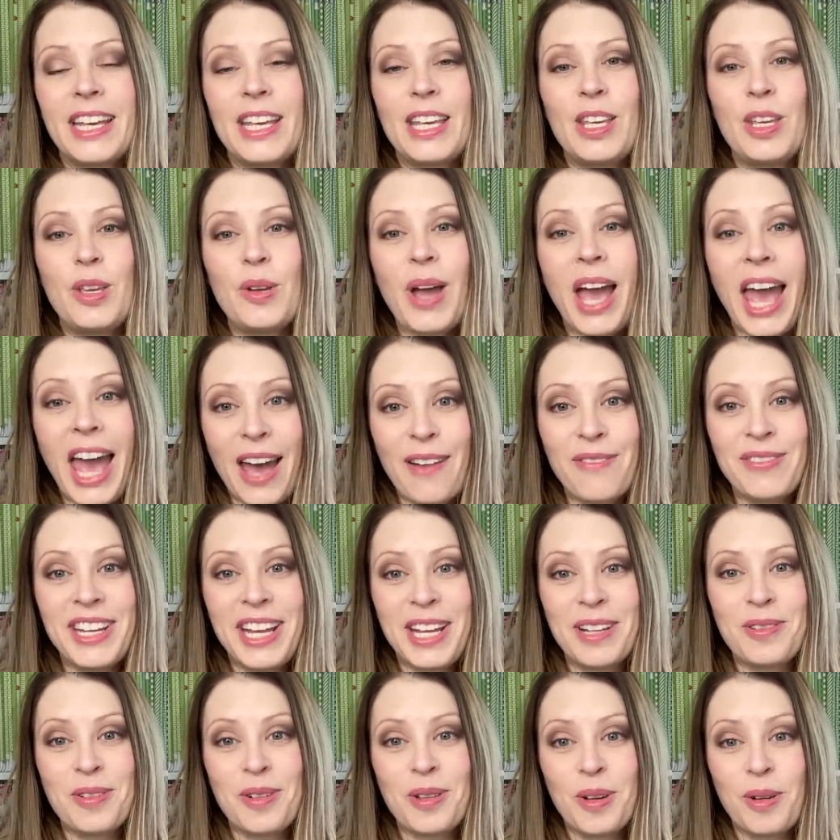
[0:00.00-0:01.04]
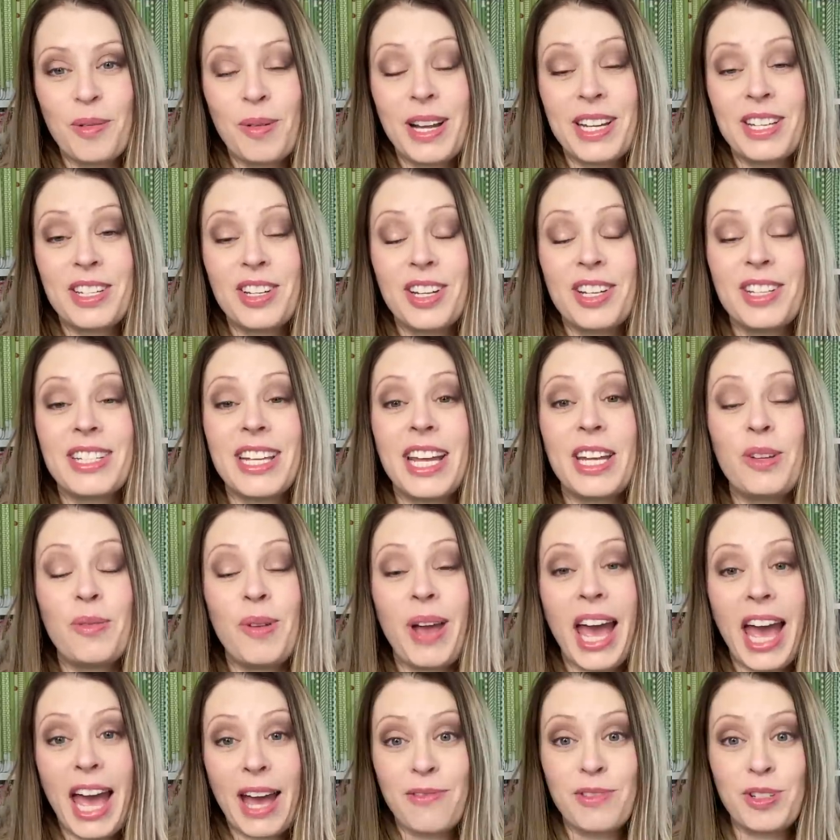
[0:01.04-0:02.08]
you have to answer the questions and you
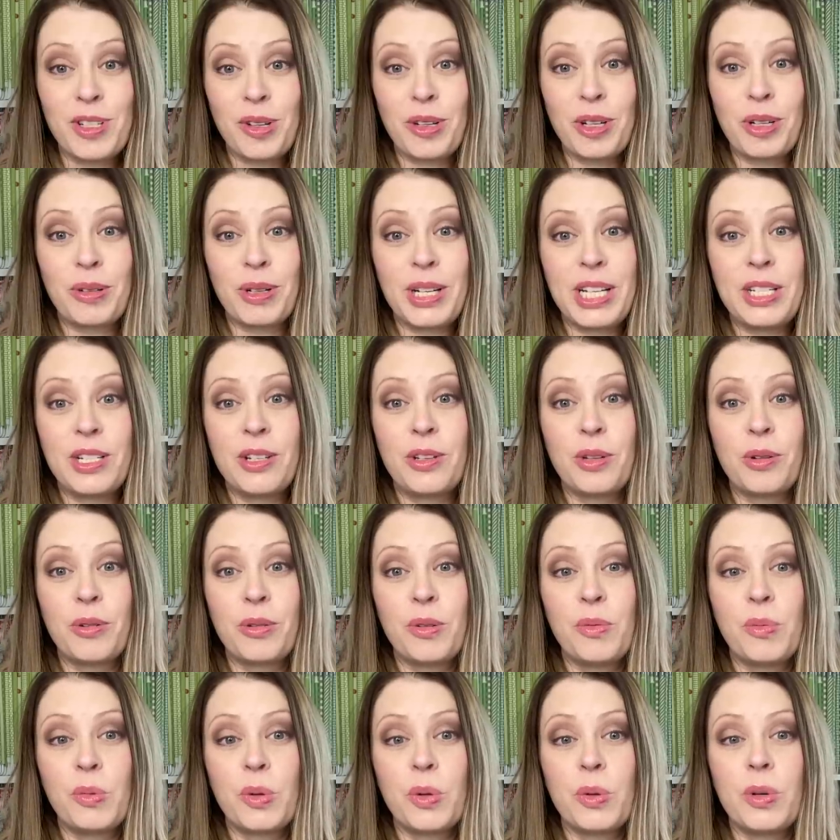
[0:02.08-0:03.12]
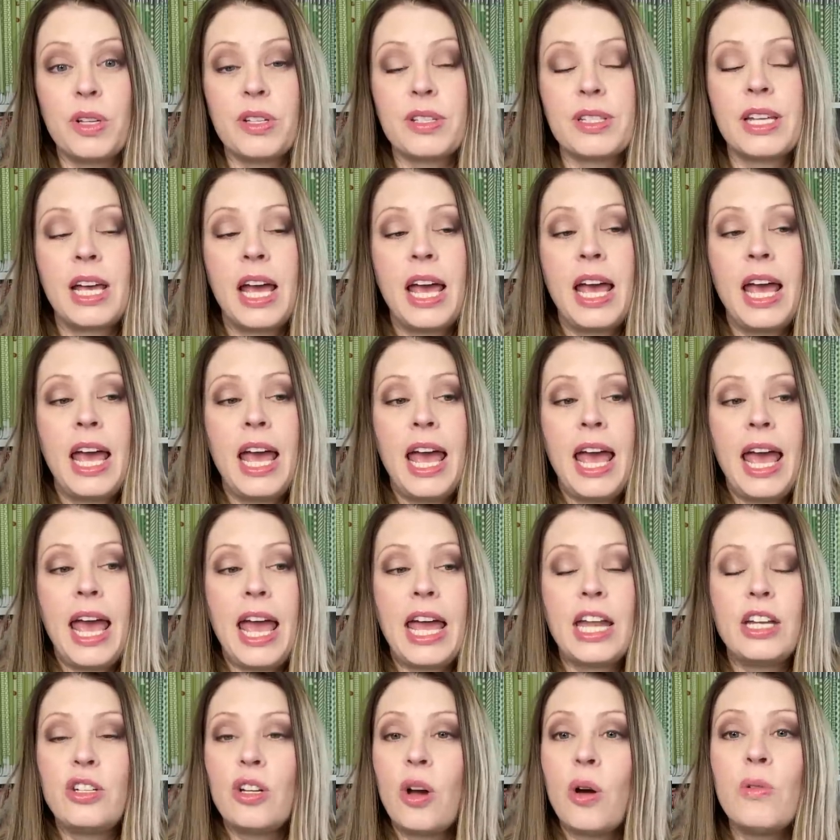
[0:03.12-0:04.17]
have to agree to the group rules.
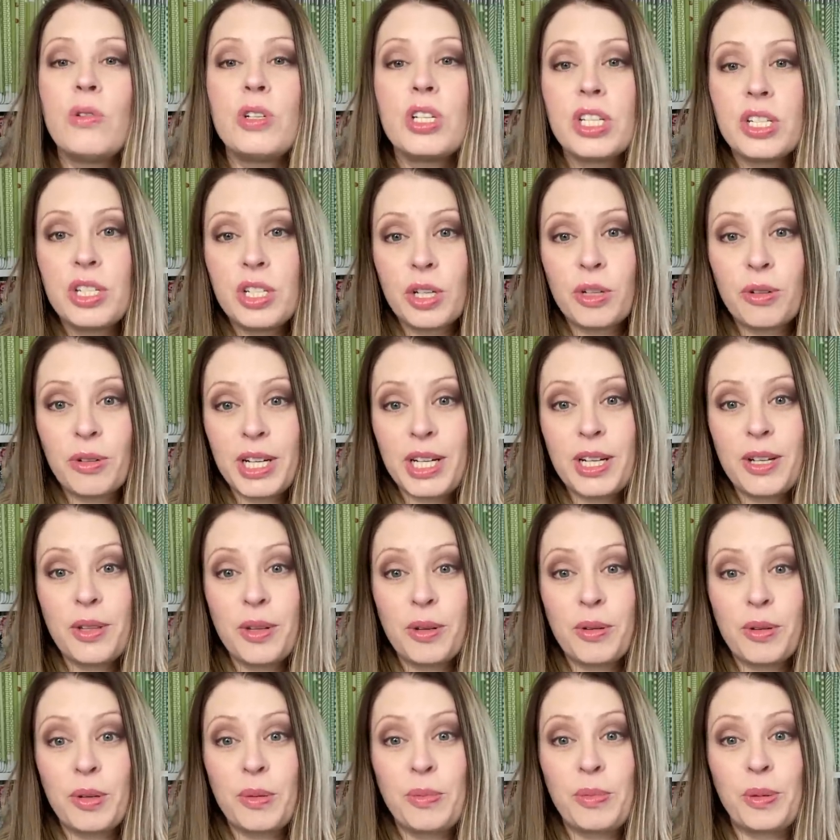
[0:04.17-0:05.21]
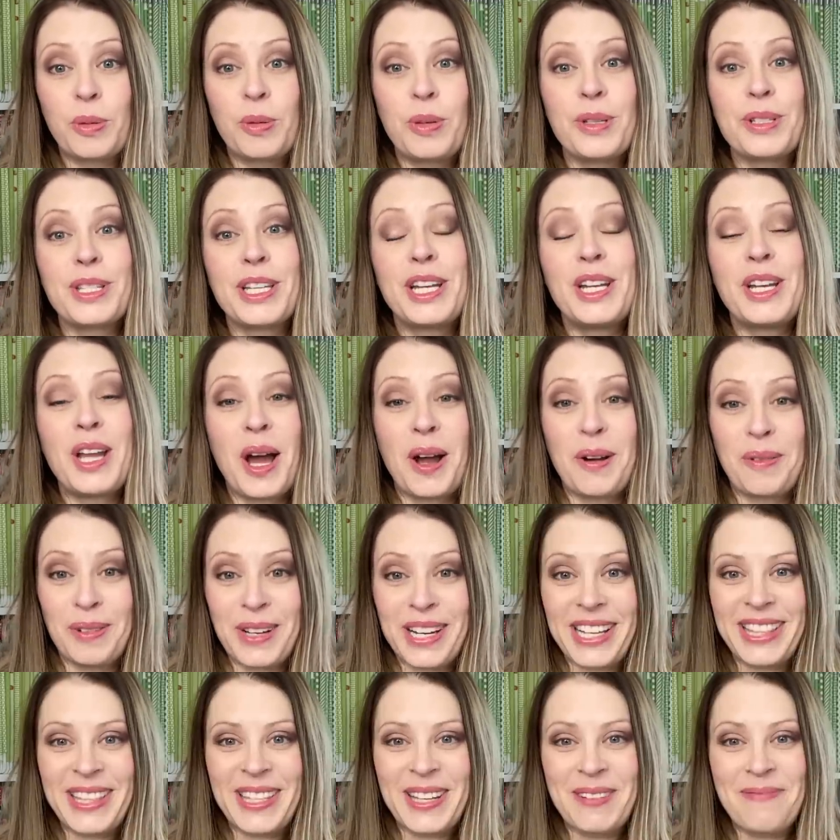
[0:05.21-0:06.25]
And don't just agree to the group rules and not
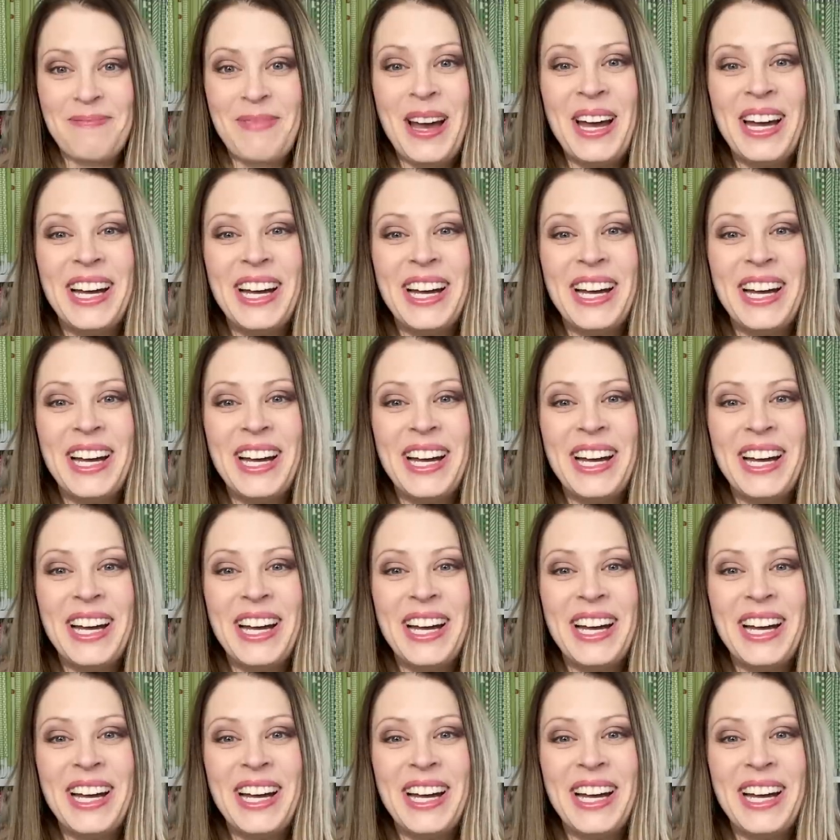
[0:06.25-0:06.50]
read them.